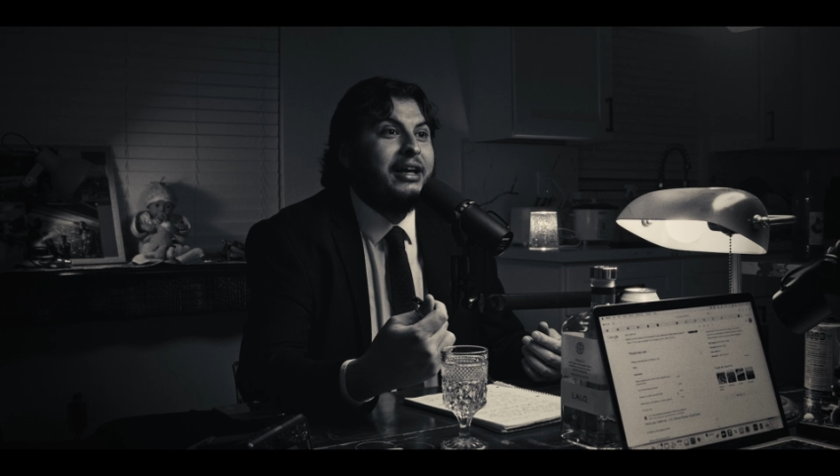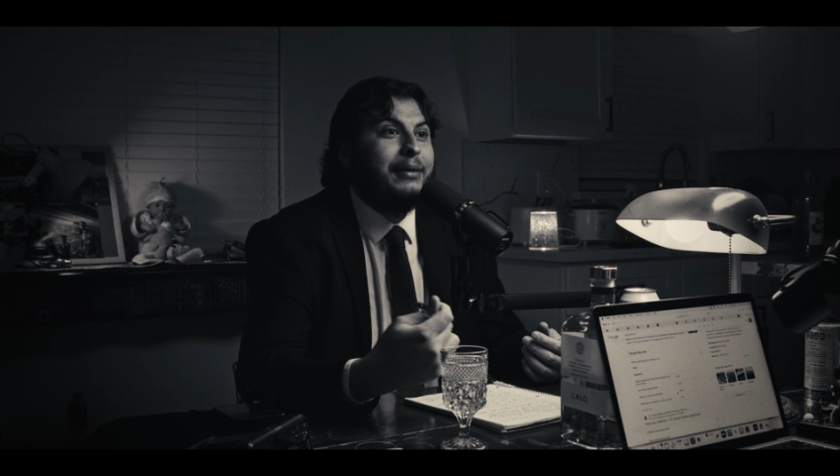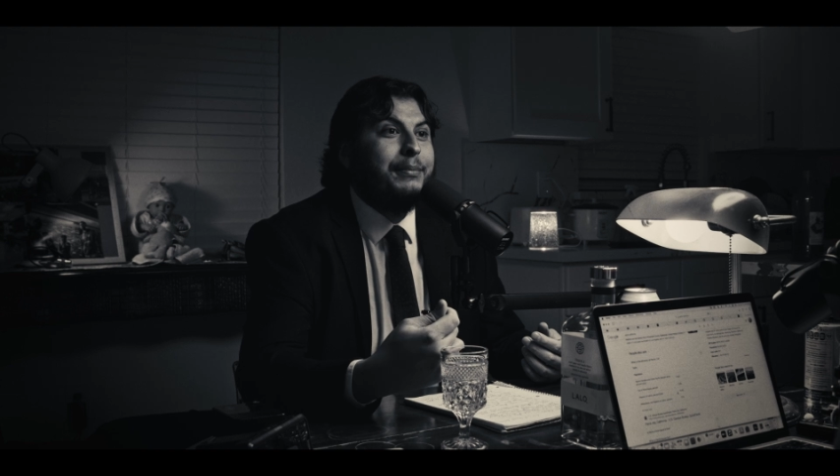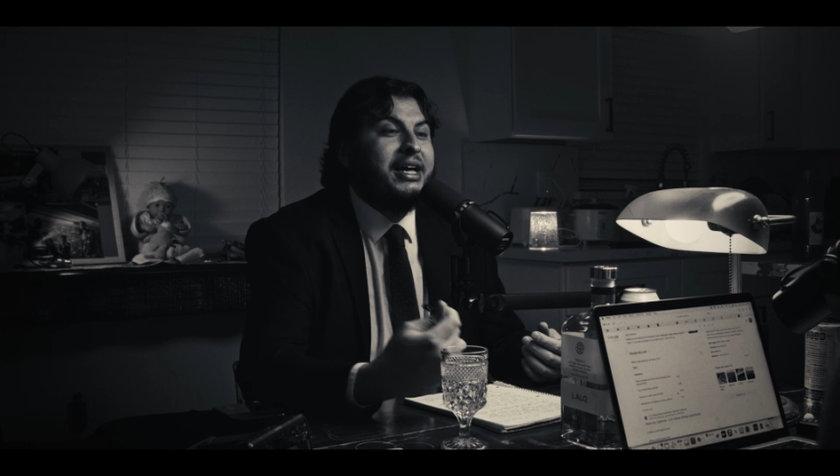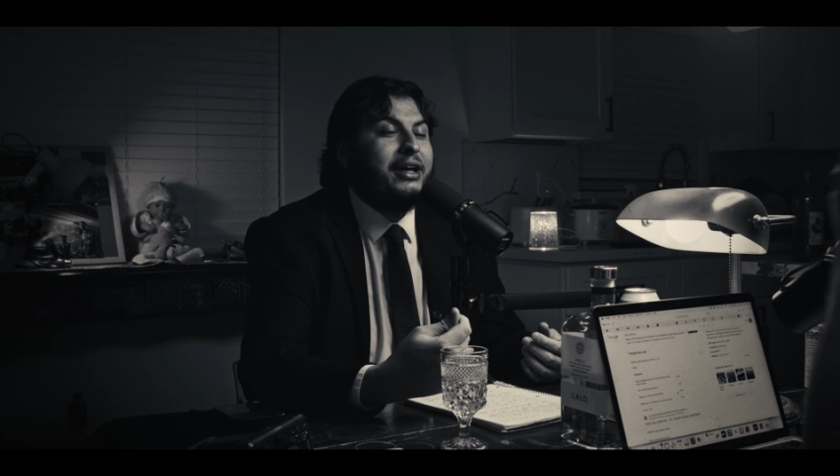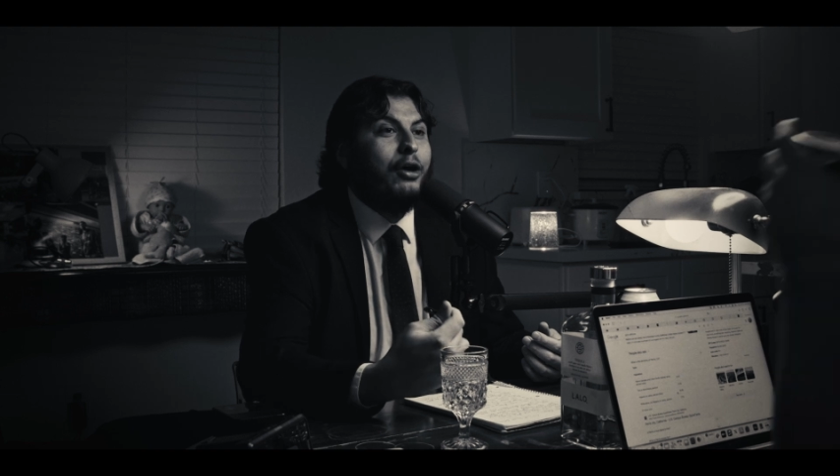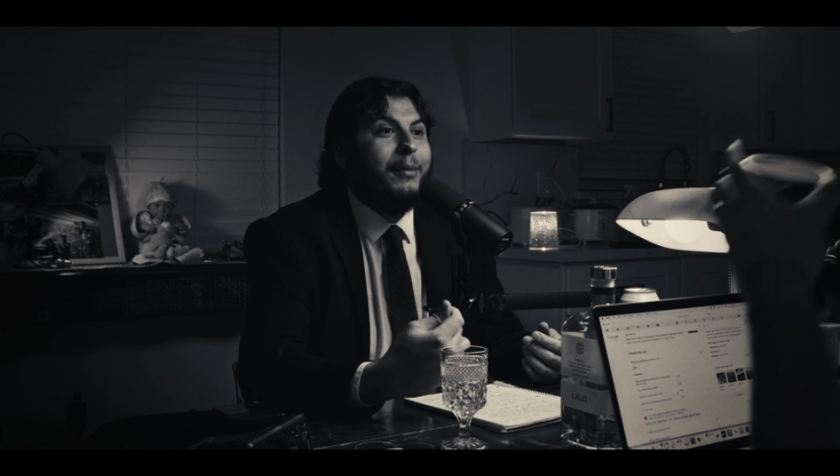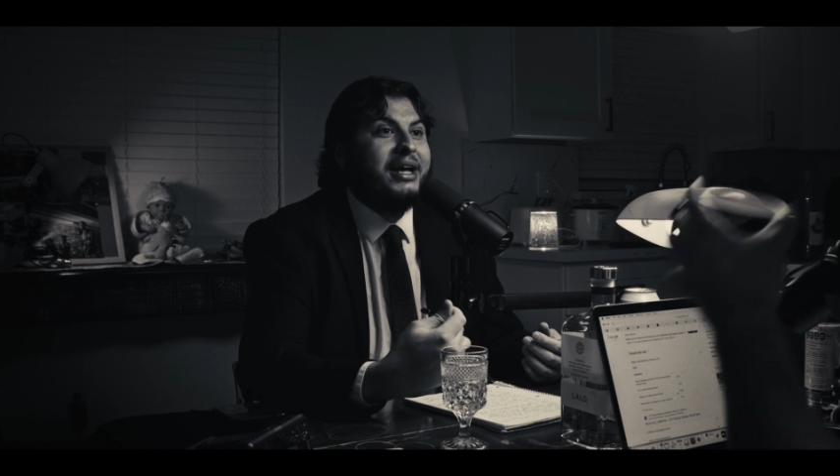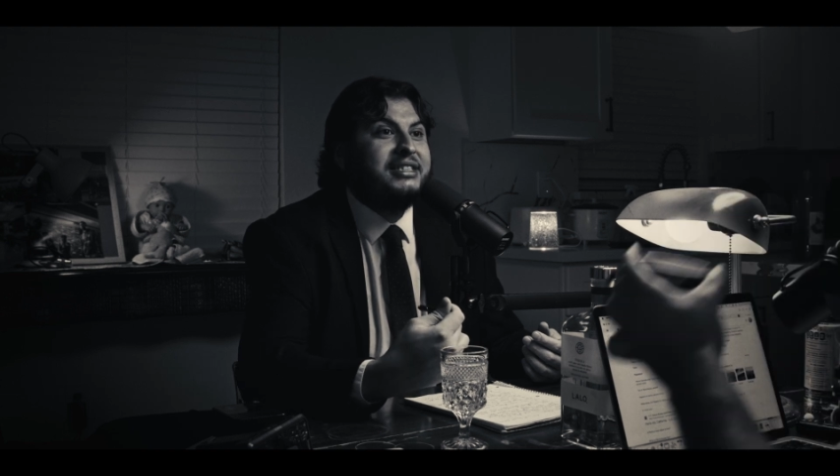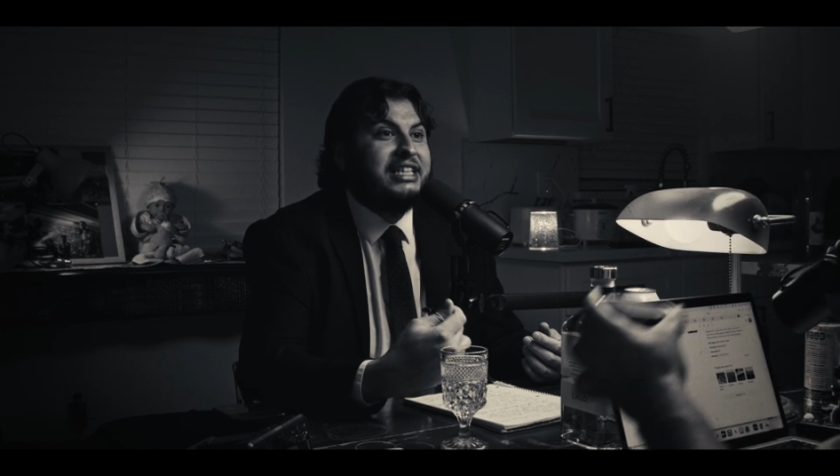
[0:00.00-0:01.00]
me and all
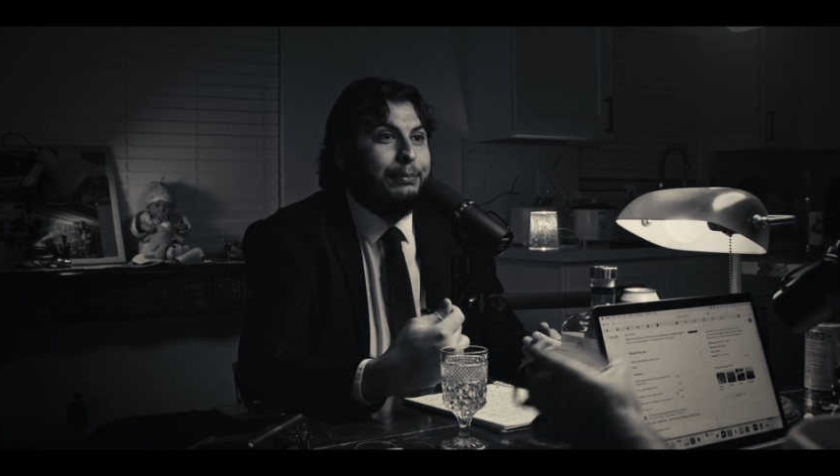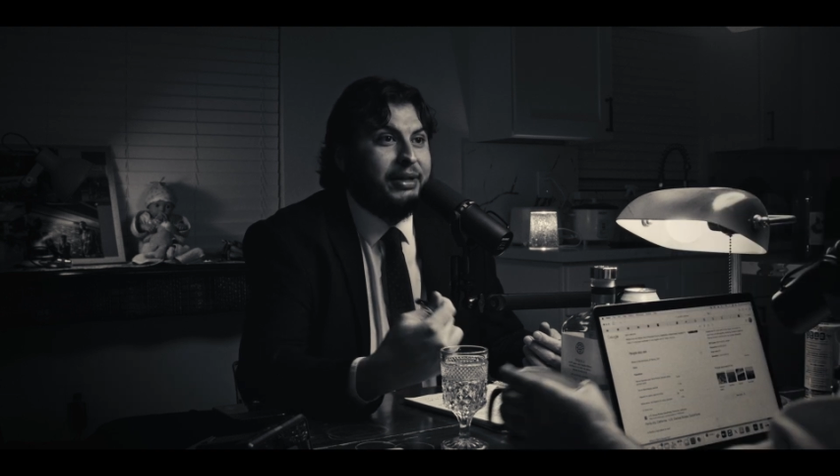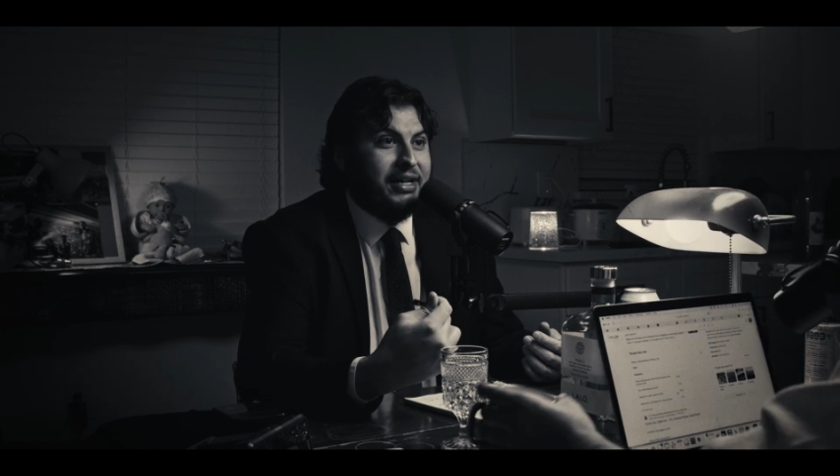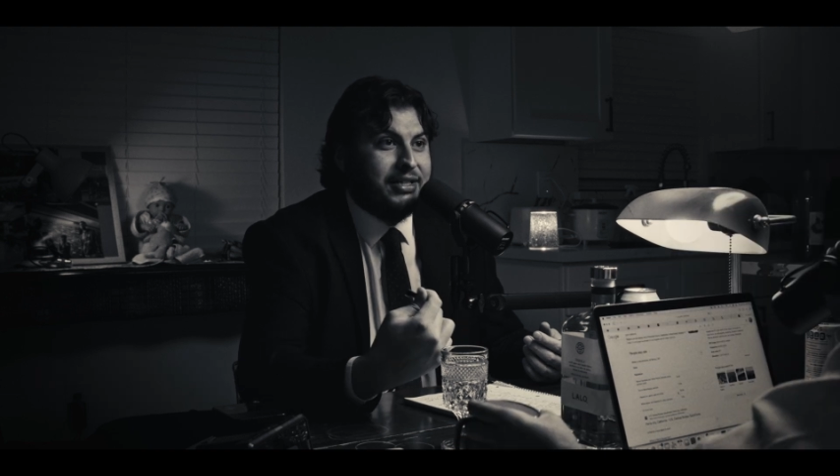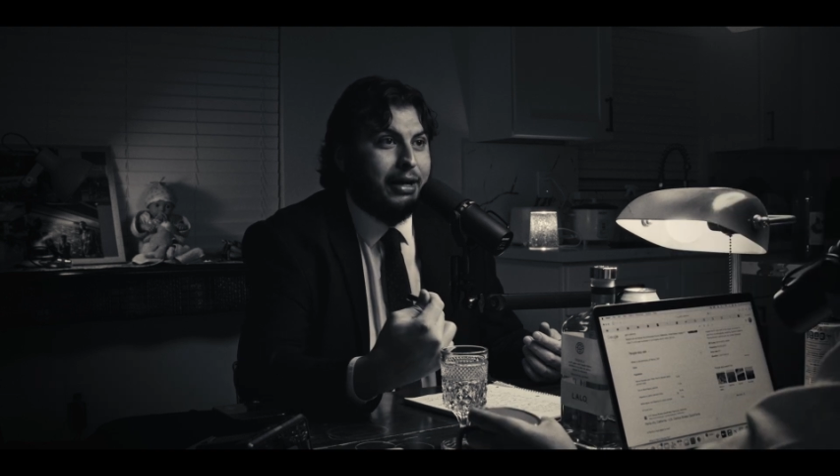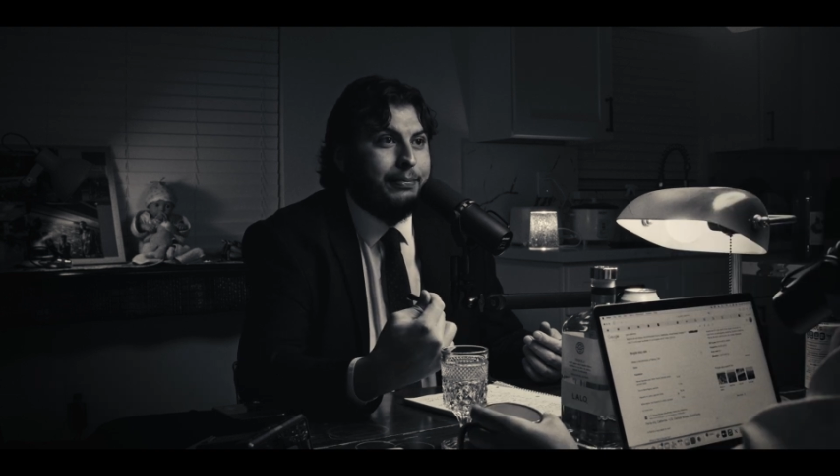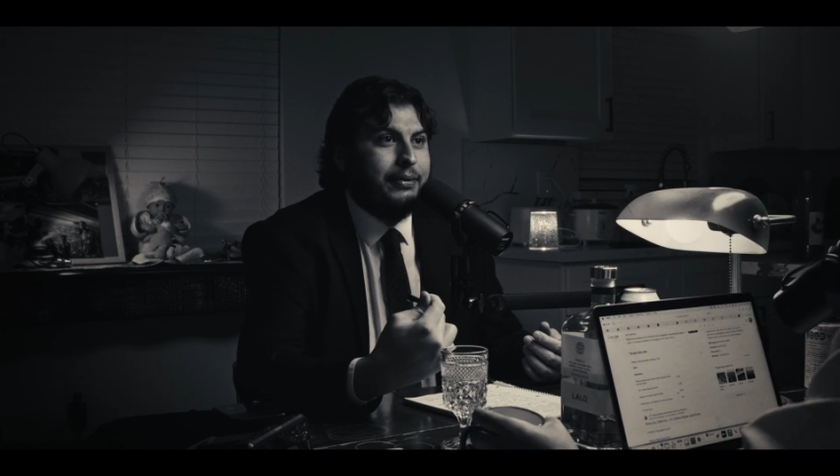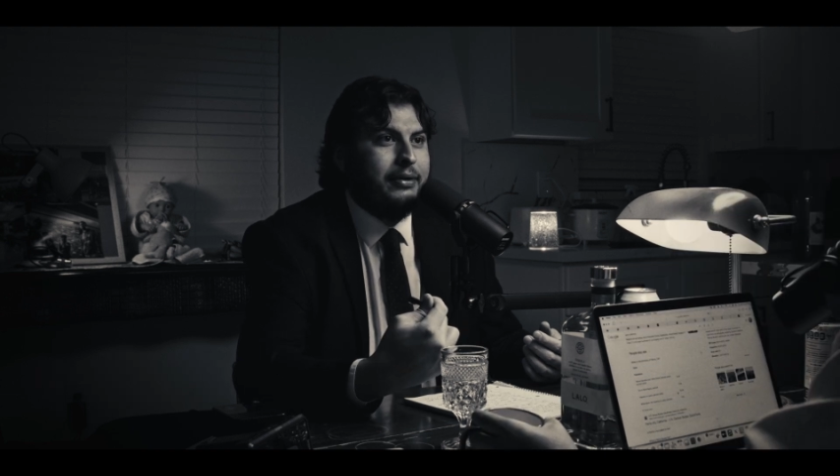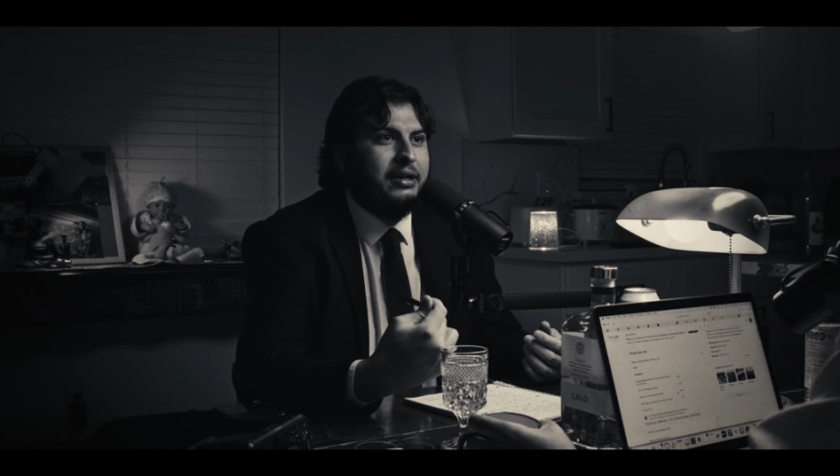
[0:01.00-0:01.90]
my siblings up,